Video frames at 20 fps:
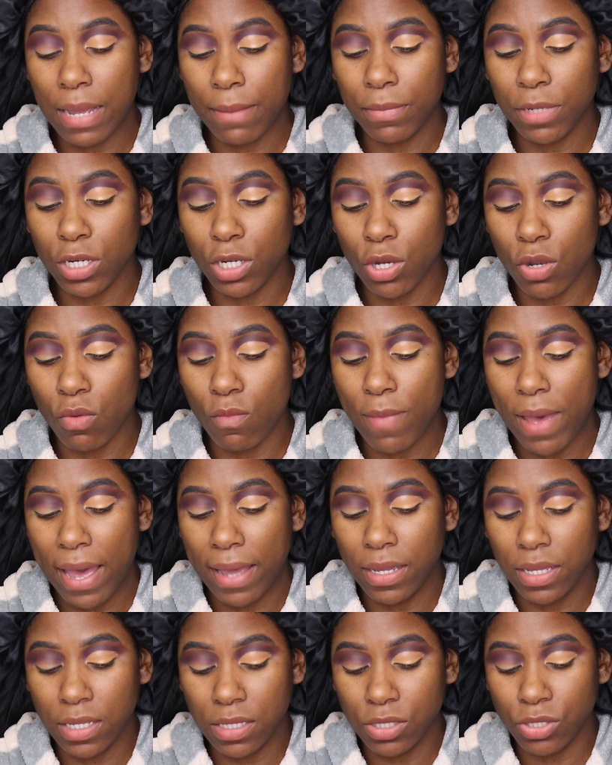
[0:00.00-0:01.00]
I'm gonna go
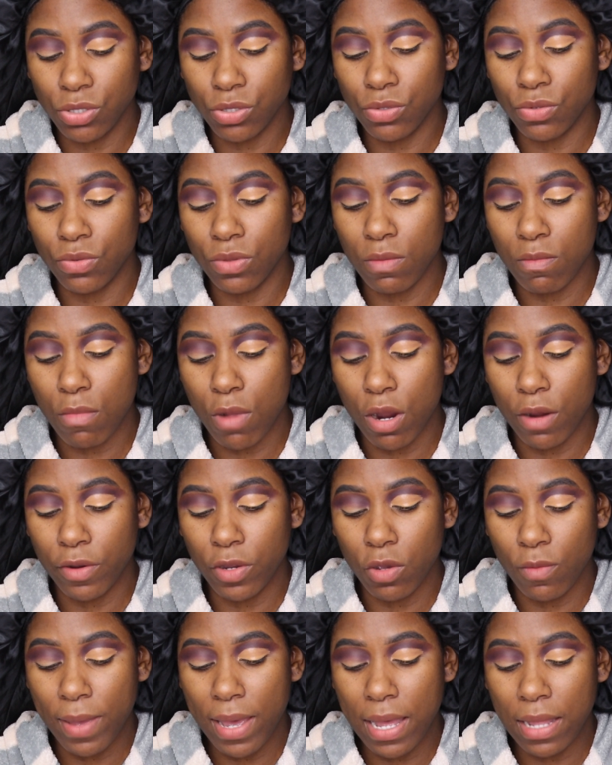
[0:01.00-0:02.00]
back into the
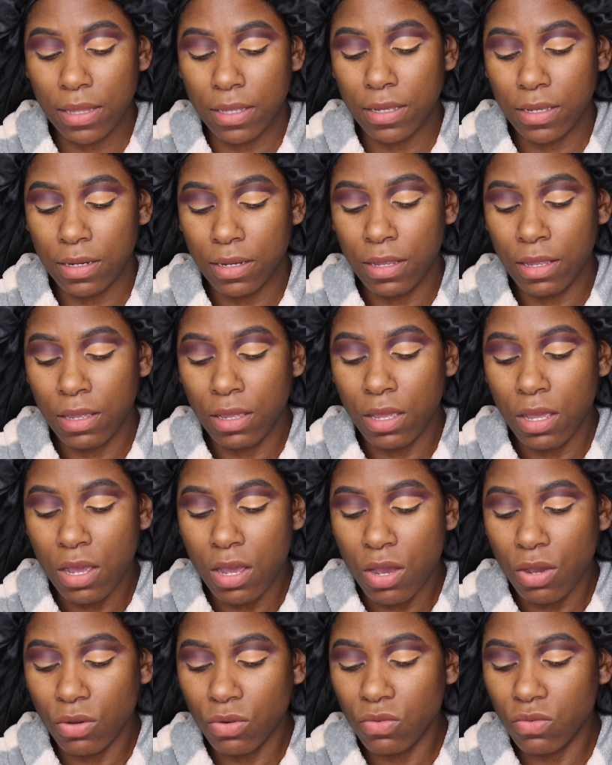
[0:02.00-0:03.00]
Mario palette.
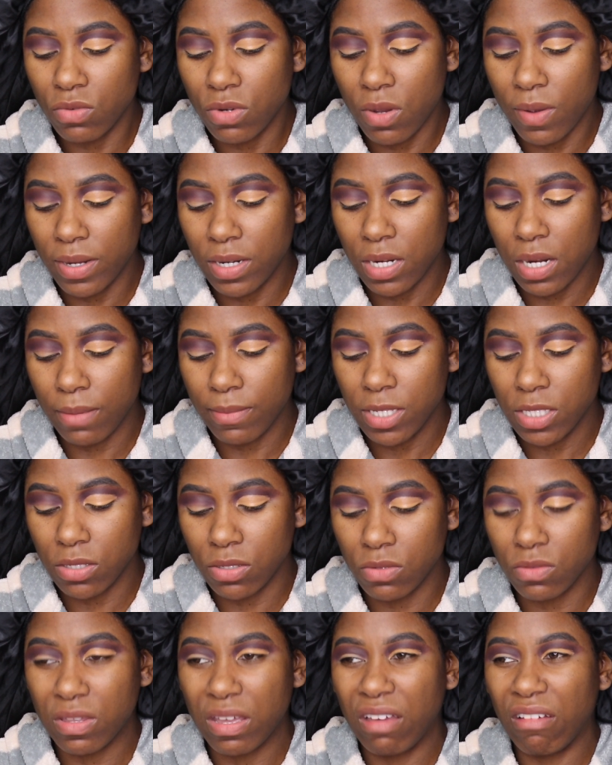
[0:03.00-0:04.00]
Oh no, I did not mean to
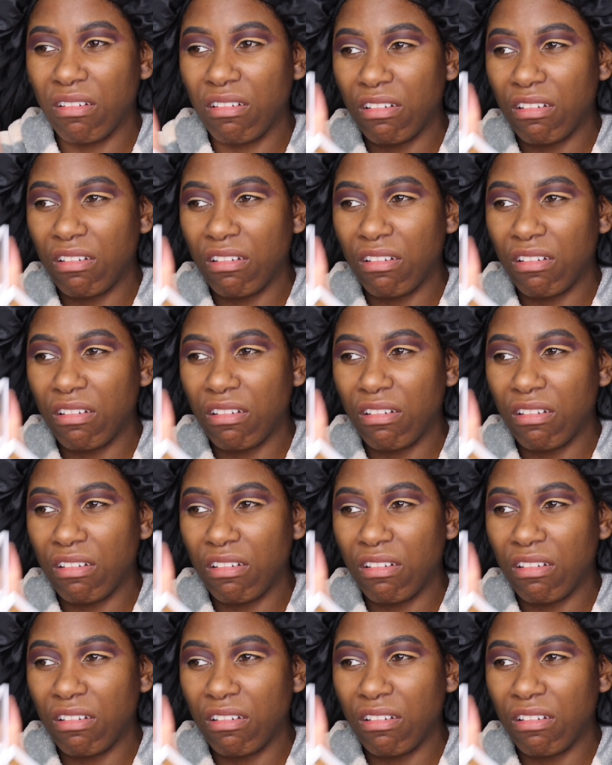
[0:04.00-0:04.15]
do that.